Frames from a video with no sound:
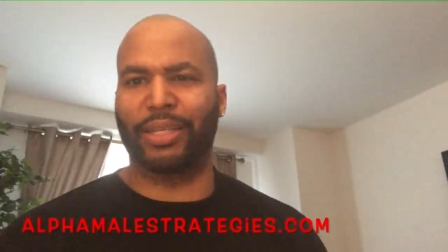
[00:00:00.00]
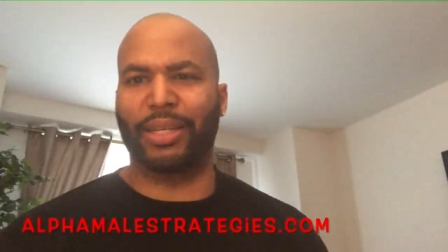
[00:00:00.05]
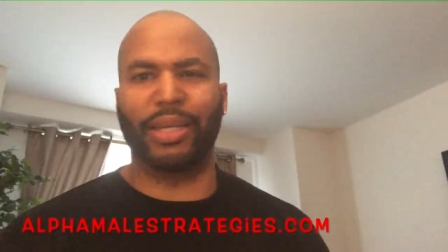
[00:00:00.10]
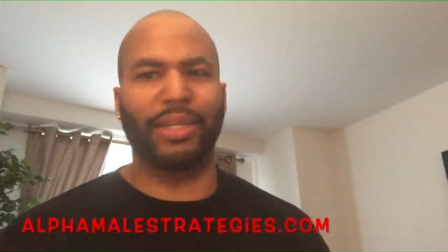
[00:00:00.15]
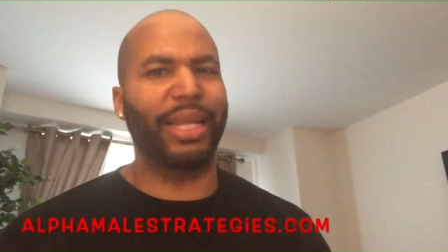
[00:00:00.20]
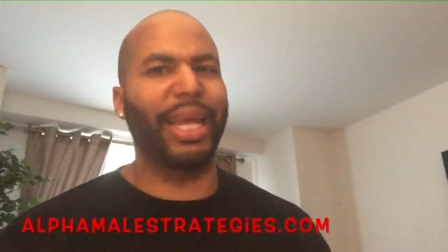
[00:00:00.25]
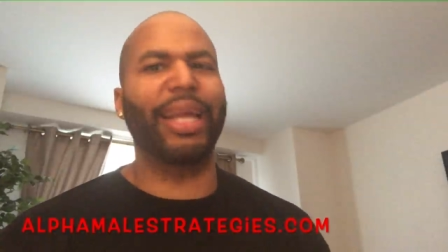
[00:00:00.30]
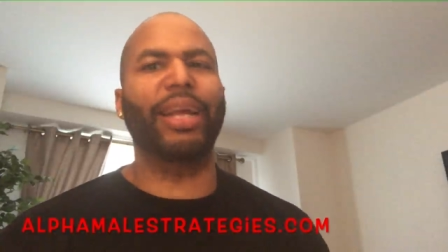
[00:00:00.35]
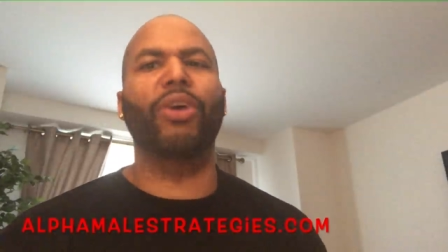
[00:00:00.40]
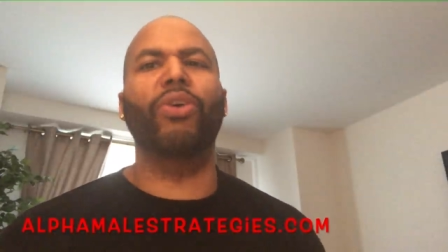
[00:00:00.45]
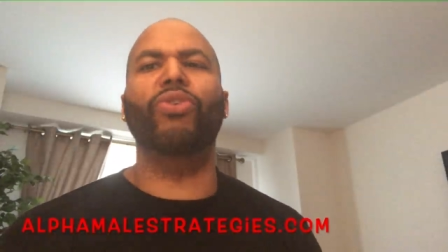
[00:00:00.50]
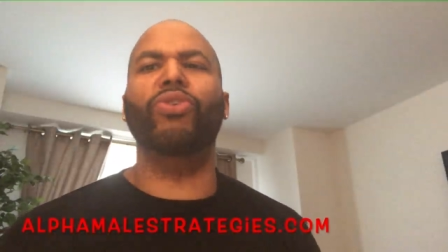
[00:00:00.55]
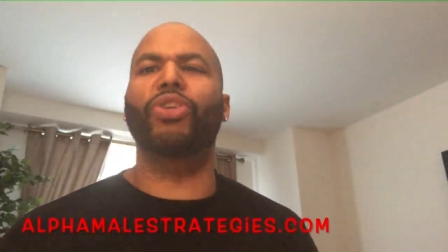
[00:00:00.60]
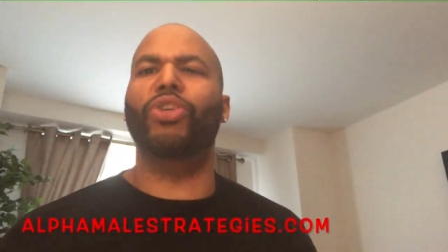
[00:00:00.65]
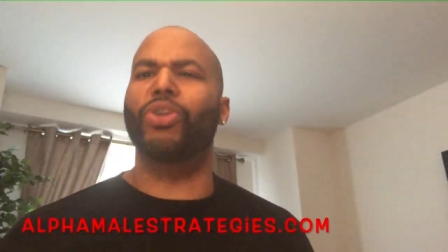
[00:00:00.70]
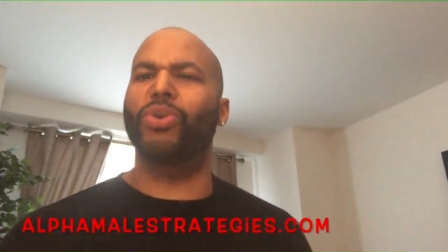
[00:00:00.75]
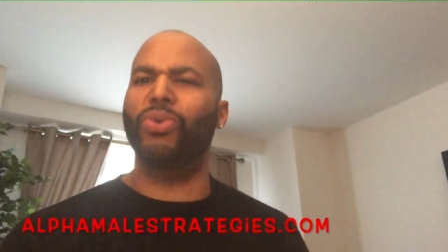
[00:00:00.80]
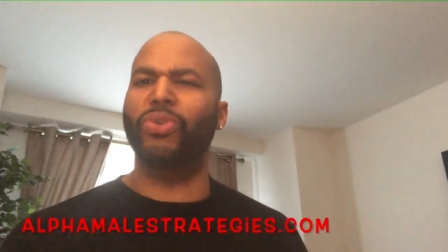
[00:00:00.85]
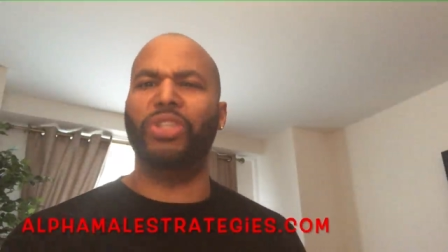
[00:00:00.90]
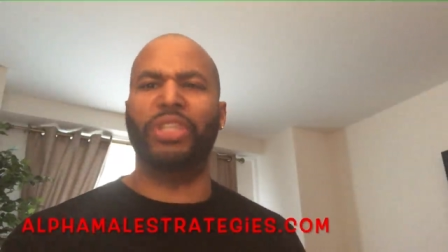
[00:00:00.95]
because they gonna
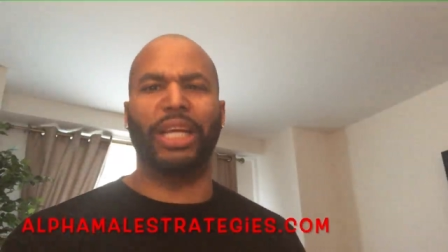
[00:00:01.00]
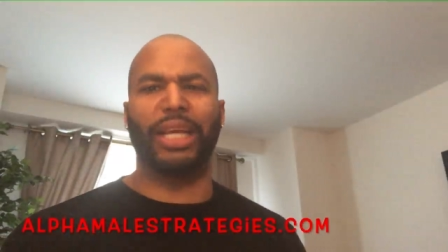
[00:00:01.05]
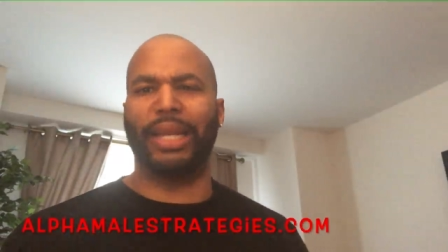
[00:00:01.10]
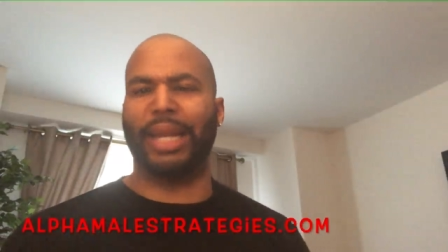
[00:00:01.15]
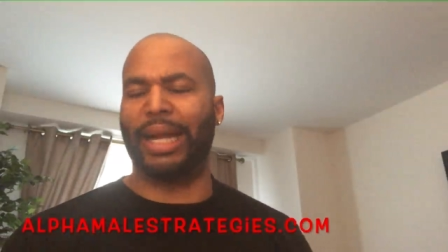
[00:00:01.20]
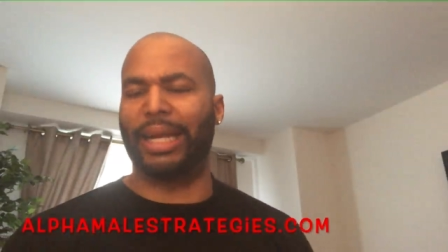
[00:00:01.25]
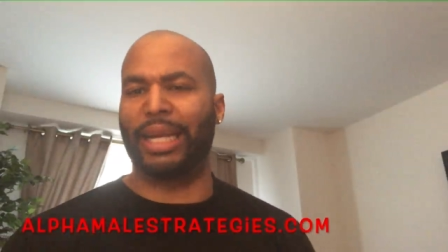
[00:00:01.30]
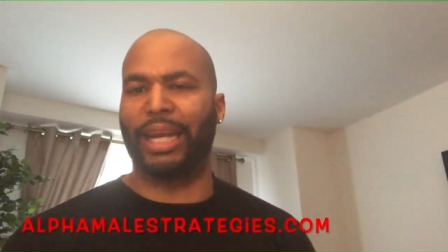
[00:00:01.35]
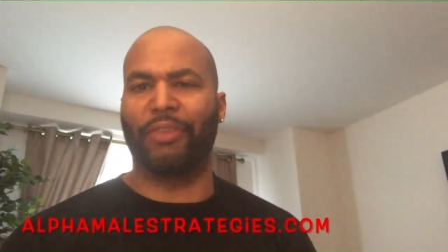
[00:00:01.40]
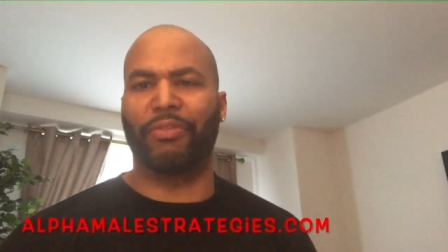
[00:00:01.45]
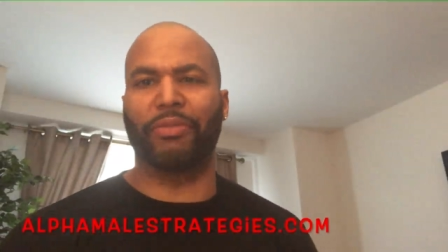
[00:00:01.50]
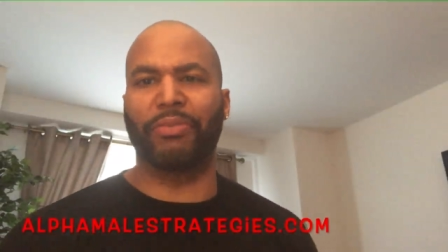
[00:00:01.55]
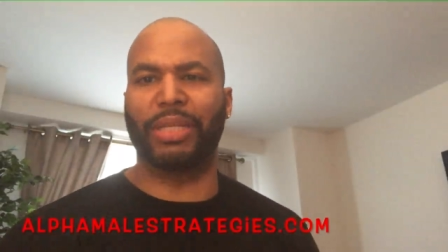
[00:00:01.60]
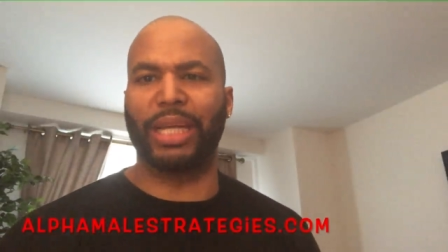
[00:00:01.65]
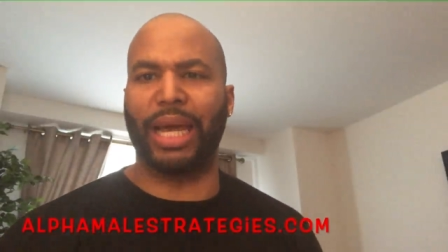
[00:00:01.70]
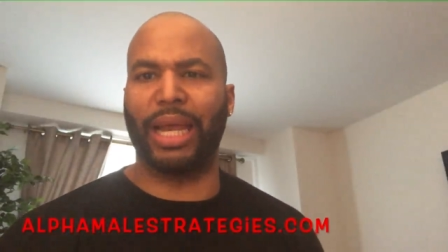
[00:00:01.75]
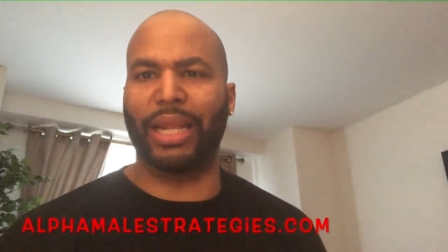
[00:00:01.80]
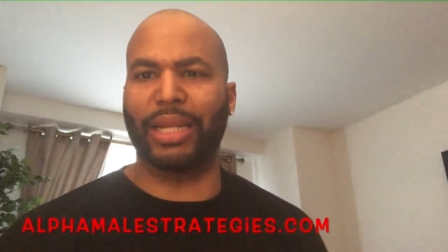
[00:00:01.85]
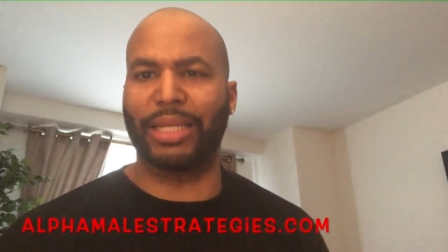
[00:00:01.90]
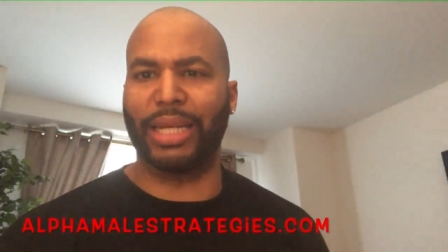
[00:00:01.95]
do shit like that from
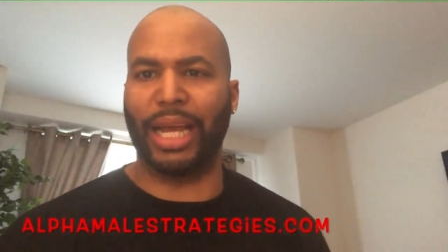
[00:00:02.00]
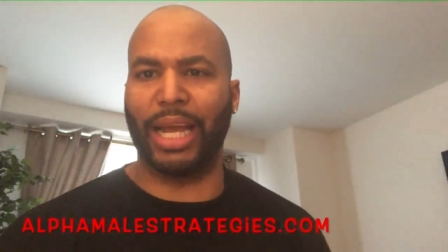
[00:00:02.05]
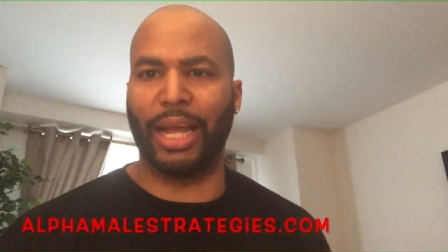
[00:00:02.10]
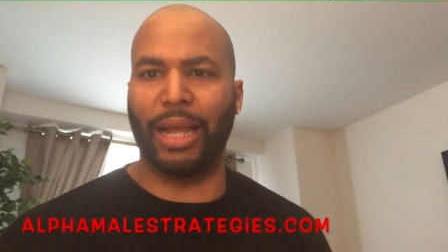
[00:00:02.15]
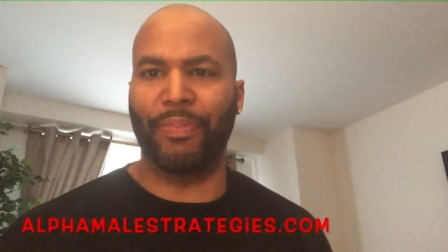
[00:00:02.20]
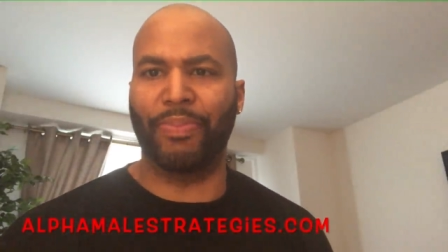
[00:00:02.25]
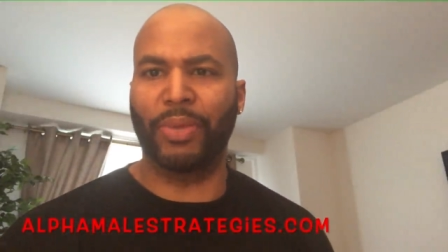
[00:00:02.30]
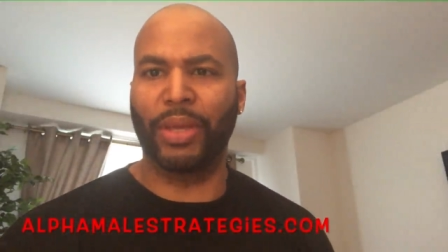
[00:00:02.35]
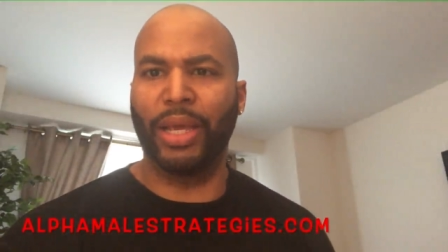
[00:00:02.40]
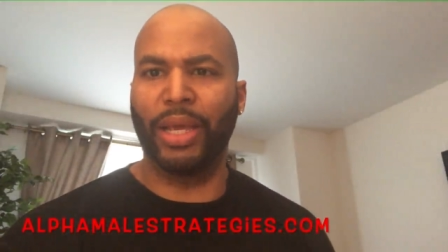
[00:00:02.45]
time to time.